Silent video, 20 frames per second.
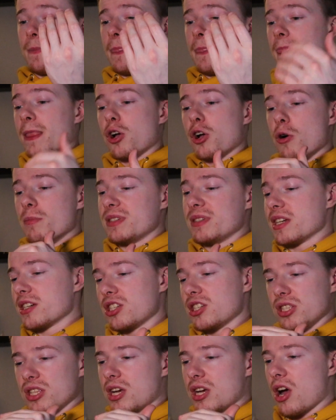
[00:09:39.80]
The
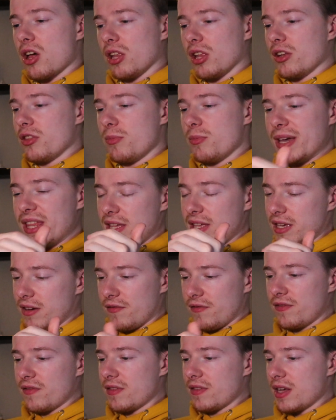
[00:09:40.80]
composition, the colour, the way that
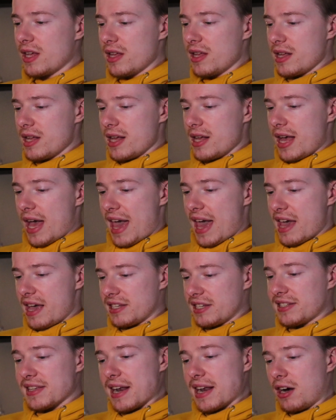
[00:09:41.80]
you've
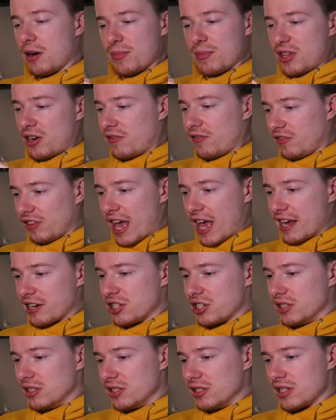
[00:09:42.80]
set up the
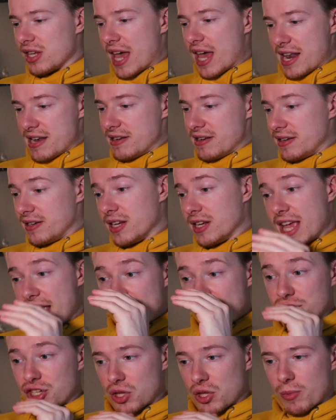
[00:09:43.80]
reflections in
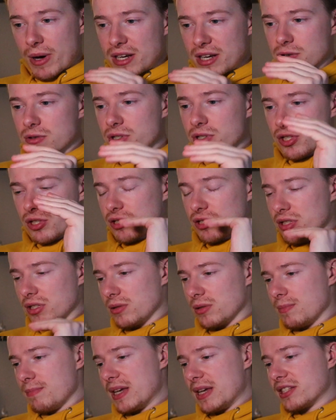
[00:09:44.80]
each of the windows
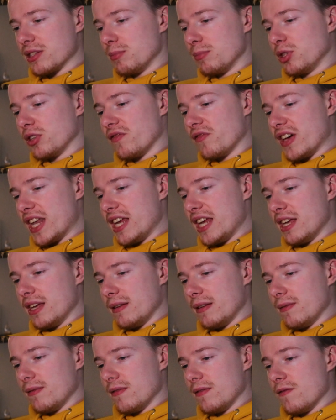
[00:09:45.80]
makes them look very,
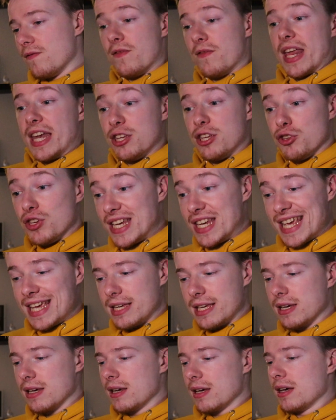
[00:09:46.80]
very
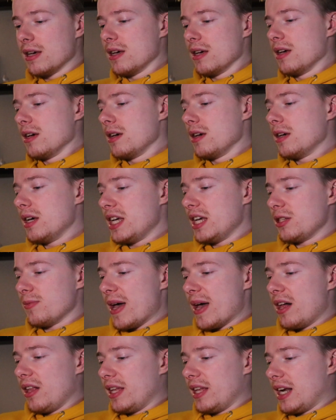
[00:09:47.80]
unique as
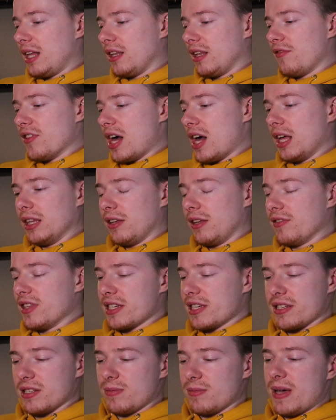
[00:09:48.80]
well, and I love that. I love
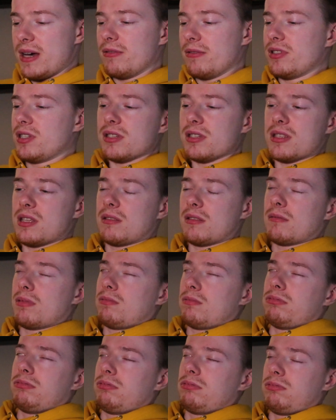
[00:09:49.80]
this as well, just the
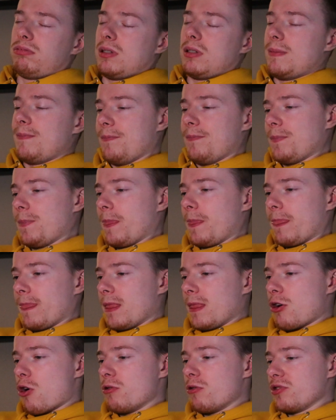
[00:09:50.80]

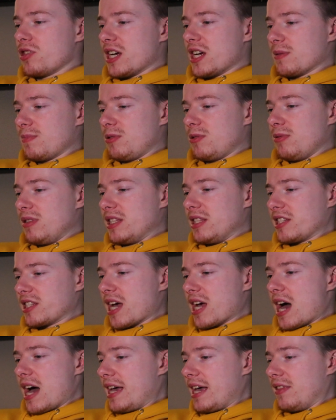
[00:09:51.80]
contrast between the
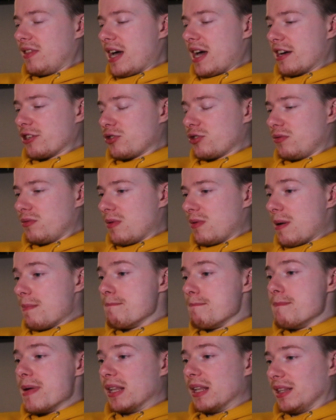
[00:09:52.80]
sky and the actual
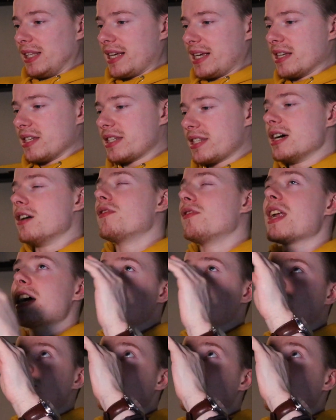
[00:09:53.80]
building itself, and actually